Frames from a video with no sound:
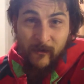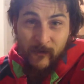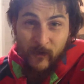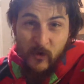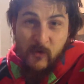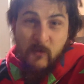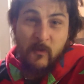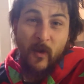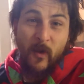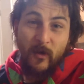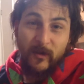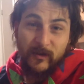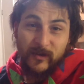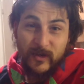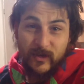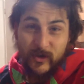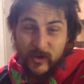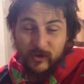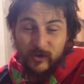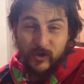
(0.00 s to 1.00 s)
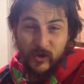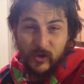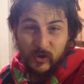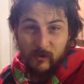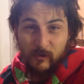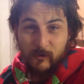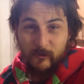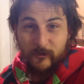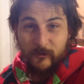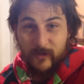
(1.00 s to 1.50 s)
Food belongs on YouTube,
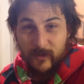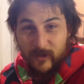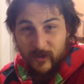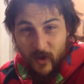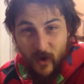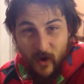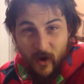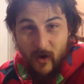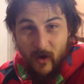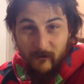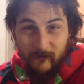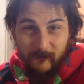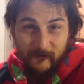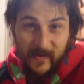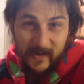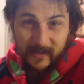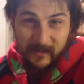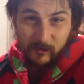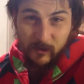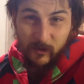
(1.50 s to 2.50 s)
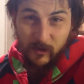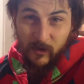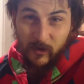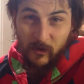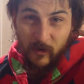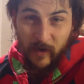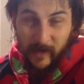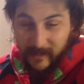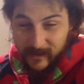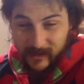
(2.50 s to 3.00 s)
not on Facebook
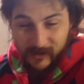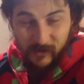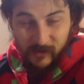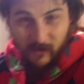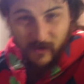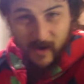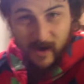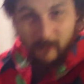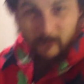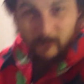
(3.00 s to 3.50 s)
or Instagram.